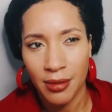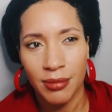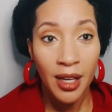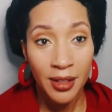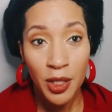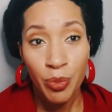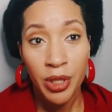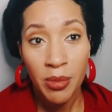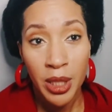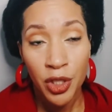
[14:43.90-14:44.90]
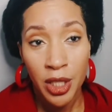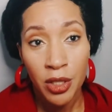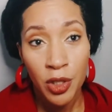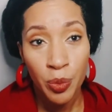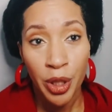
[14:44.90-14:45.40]
It's pretty pretty much it. You
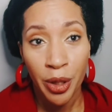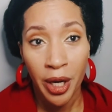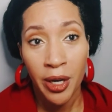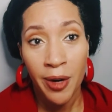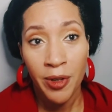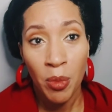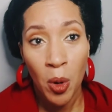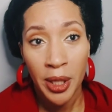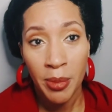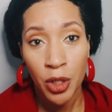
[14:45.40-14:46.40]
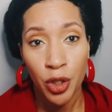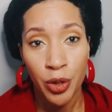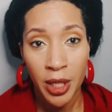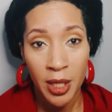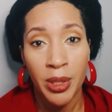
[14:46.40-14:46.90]
spray your hair every morning. Make sure you
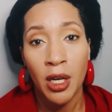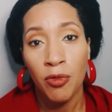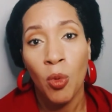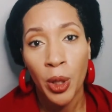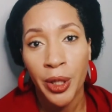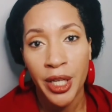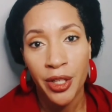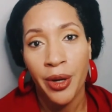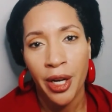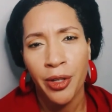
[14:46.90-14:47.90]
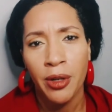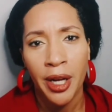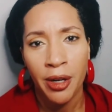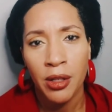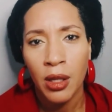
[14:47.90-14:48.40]
keep enough water in your hair. Your hair
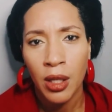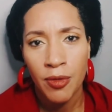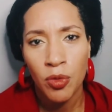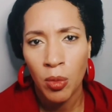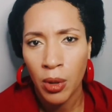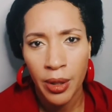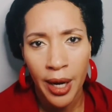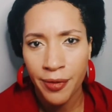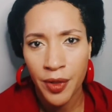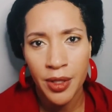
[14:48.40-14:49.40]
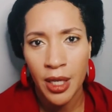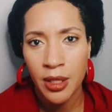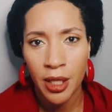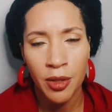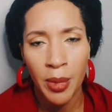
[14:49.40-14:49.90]
loves water after this. I tell
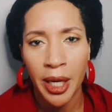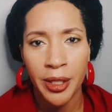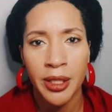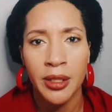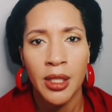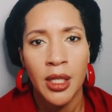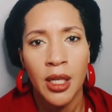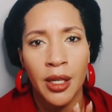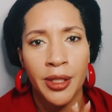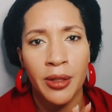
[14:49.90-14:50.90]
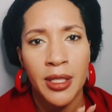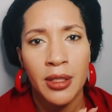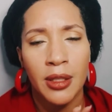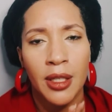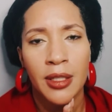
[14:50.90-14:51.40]
you, my hair didn't, as
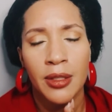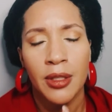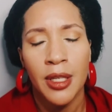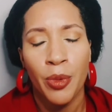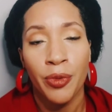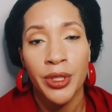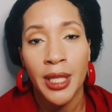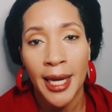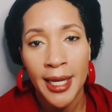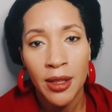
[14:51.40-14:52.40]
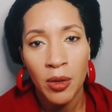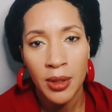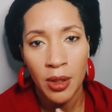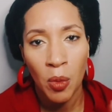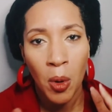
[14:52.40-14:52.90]
it will retain the
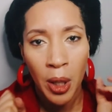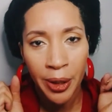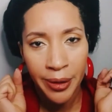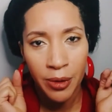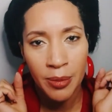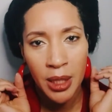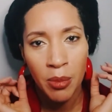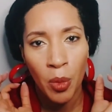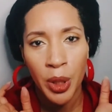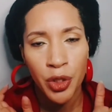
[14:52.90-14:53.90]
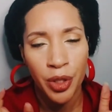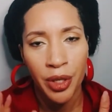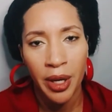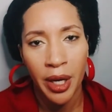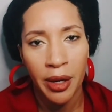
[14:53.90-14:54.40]
water, the moisture in your
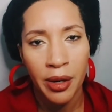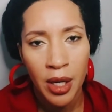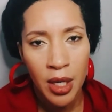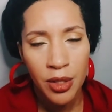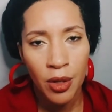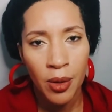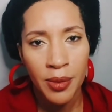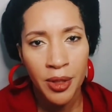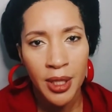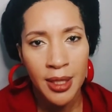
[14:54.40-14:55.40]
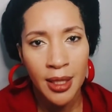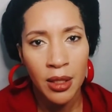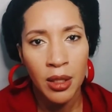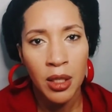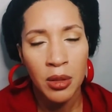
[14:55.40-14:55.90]
hair. So there are days I can
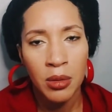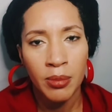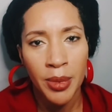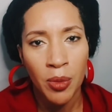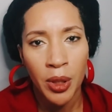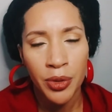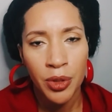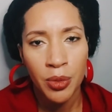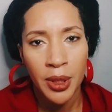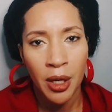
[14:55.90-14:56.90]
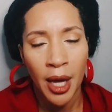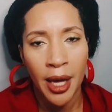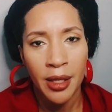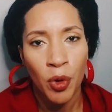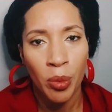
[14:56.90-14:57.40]
go maybe 1 or 2 without adding
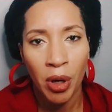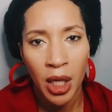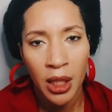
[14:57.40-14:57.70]
more product.